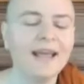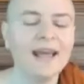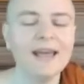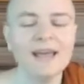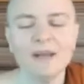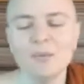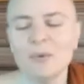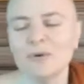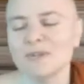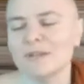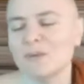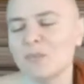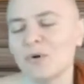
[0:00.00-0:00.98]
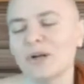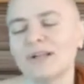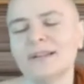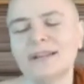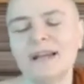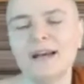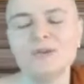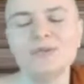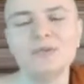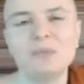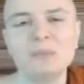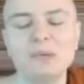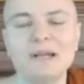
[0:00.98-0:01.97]
and most importantly, out of
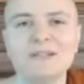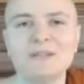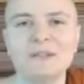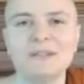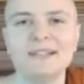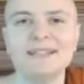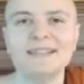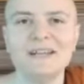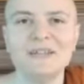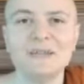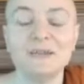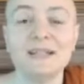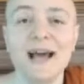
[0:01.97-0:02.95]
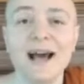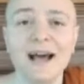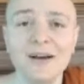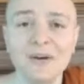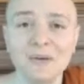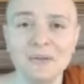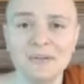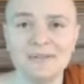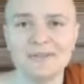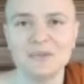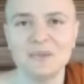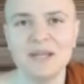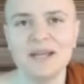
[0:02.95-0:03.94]
compassion, he tells us how
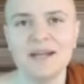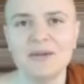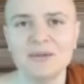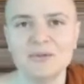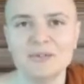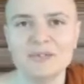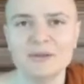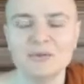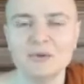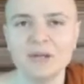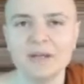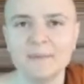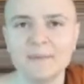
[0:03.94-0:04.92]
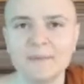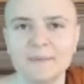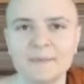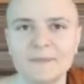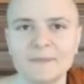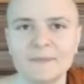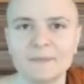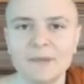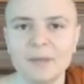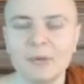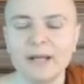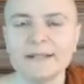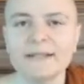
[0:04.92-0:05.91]
to get out of suffering by
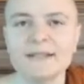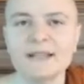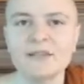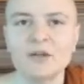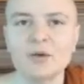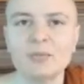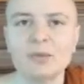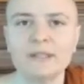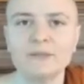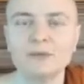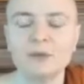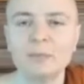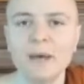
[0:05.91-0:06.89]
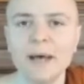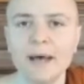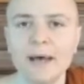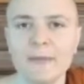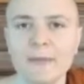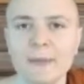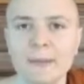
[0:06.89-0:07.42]
practicing the Noble Eightfold Path.